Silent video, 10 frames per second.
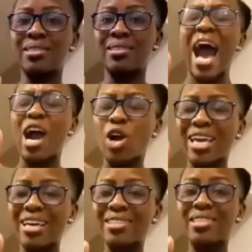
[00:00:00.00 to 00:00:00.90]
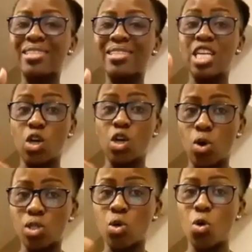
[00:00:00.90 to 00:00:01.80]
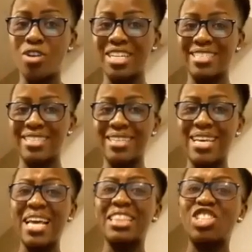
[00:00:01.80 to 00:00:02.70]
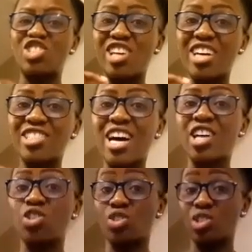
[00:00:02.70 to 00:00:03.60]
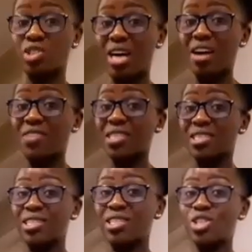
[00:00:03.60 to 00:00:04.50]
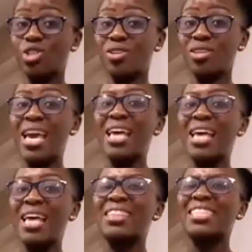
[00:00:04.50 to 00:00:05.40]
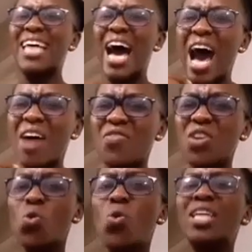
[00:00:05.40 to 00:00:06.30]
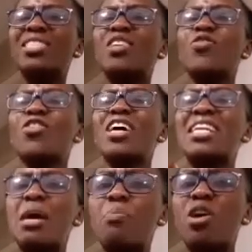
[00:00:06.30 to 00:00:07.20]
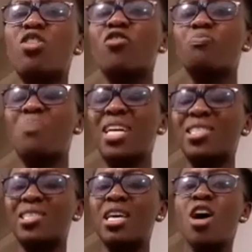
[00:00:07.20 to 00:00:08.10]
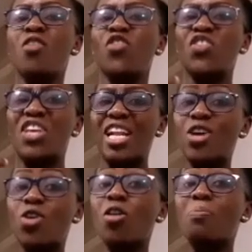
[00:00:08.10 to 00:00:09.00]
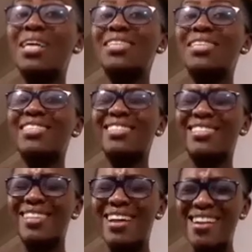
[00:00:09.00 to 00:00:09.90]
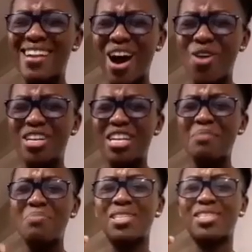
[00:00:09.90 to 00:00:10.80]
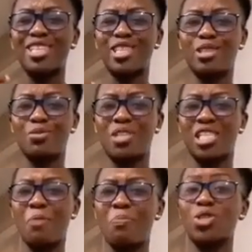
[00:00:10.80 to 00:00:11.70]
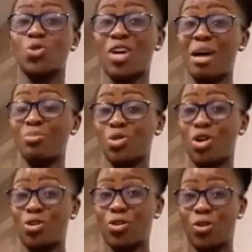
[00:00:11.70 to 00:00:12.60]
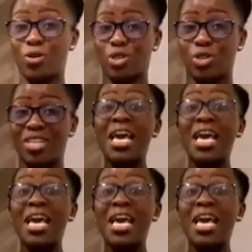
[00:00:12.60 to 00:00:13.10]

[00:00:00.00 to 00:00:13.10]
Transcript: a case in court already. The judge has reserved his decision that having waited for a number of months for the legal matters surrounding Mr. Slipper to come to a conclusion,